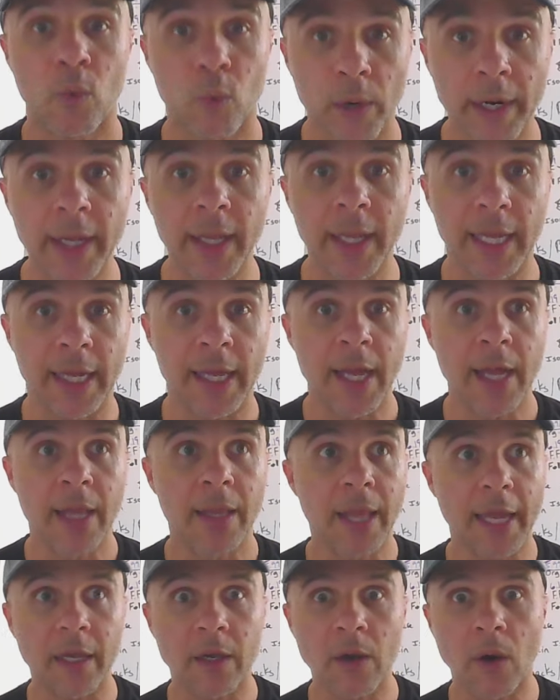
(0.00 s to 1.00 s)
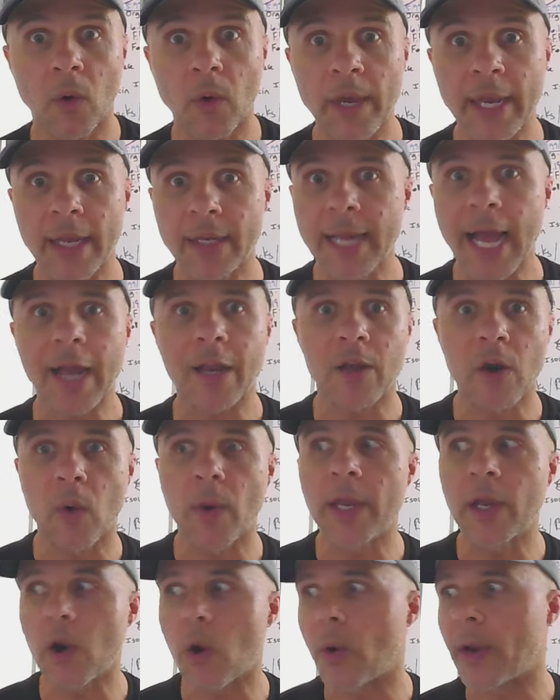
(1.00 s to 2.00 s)
Really, like going, not
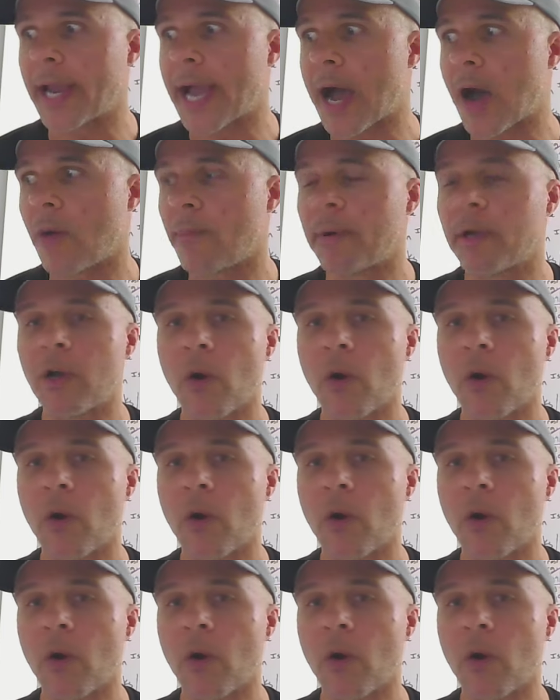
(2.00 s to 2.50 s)
going going out,